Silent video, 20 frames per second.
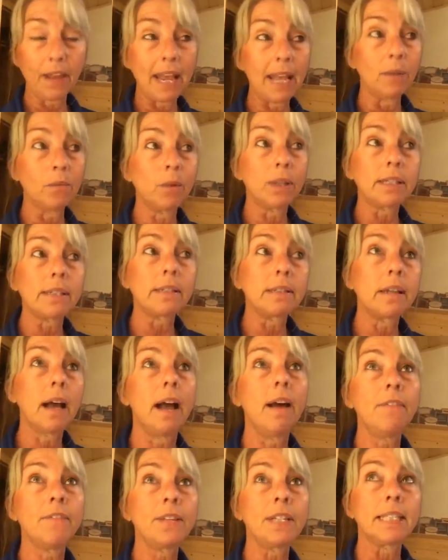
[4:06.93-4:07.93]
And what's
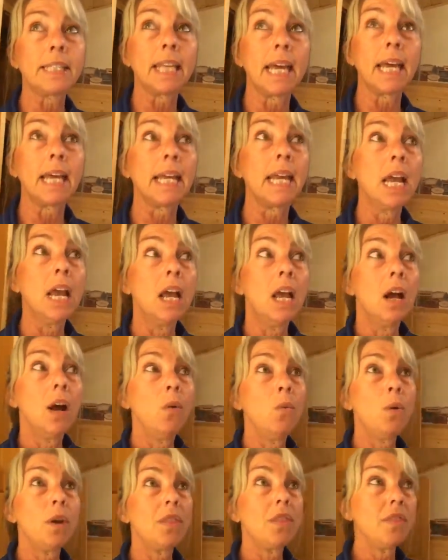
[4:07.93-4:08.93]
tough is that
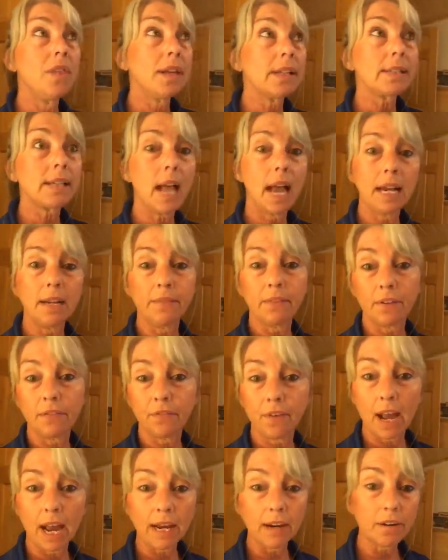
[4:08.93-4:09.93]
with this kind of a
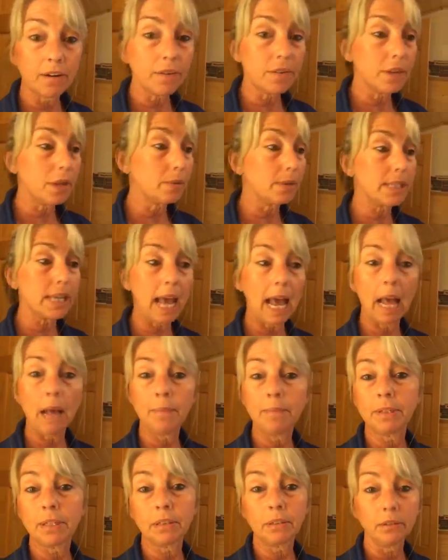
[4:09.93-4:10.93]
fire, there was
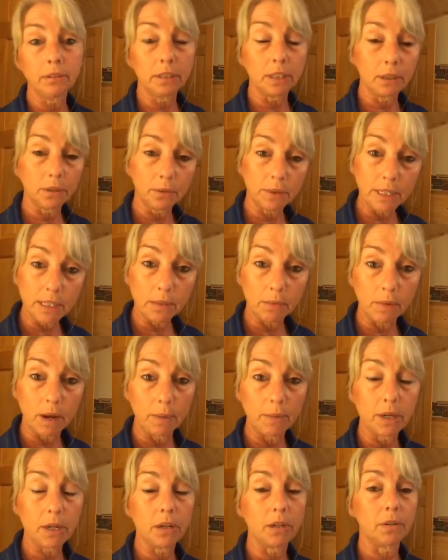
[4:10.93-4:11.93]
absolutely no reason why
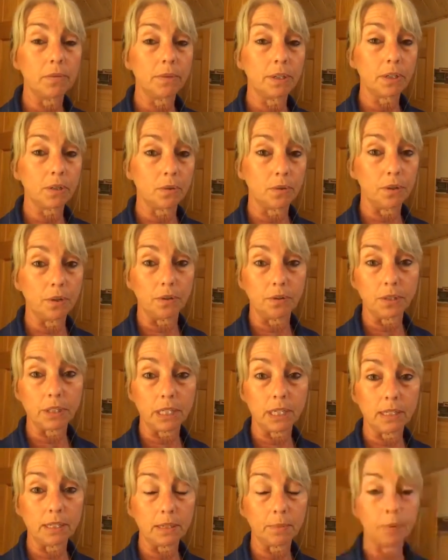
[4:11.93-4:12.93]
we couldn't restore those
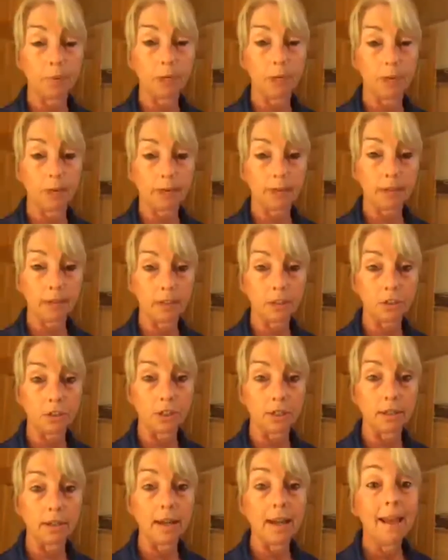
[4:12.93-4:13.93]
things to pre-loss
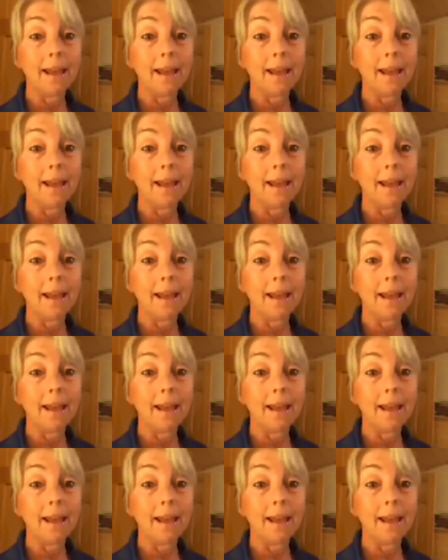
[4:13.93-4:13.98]
condition.